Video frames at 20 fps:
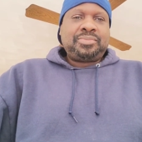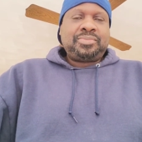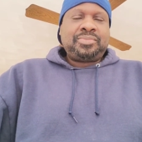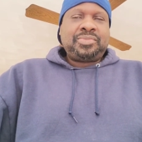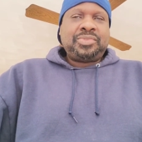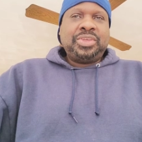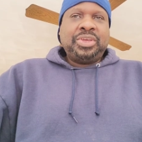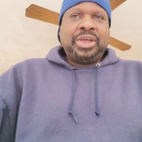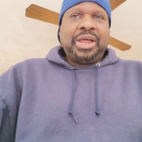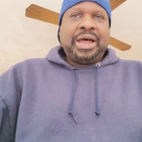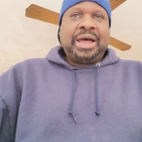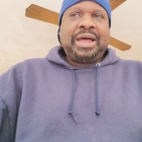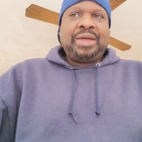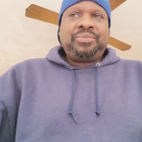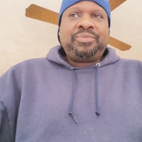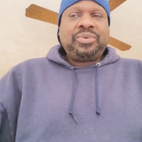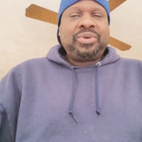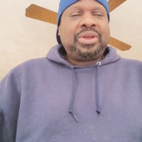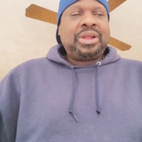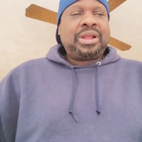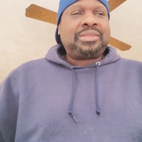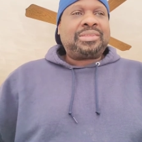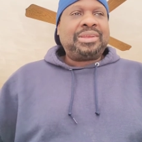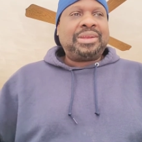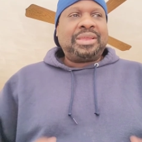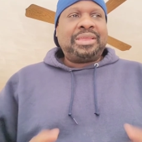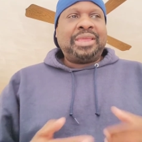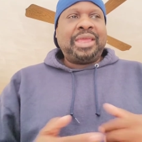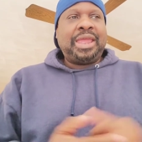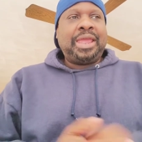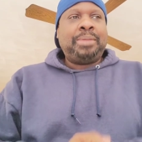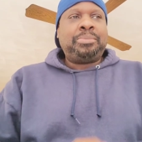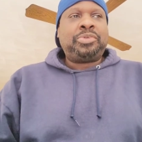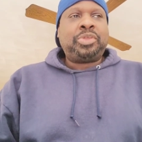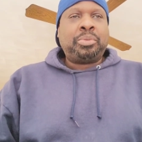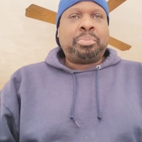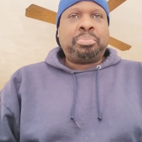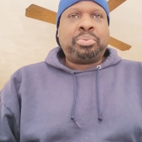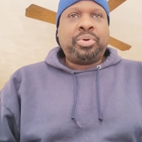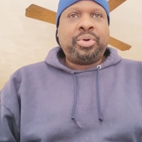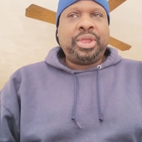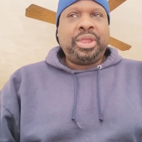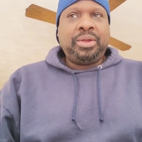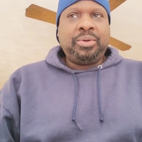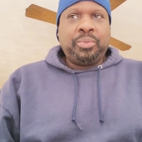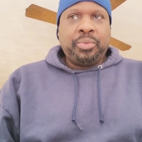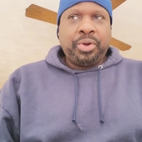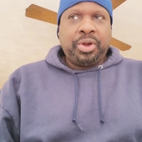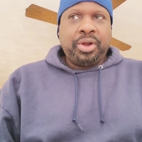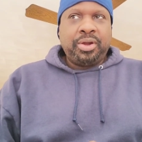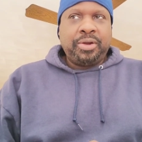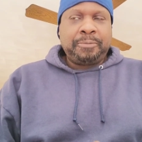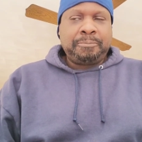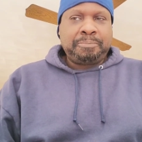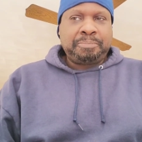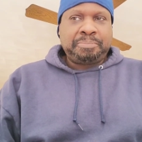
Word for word: Yeah, I figured out to the game to the point where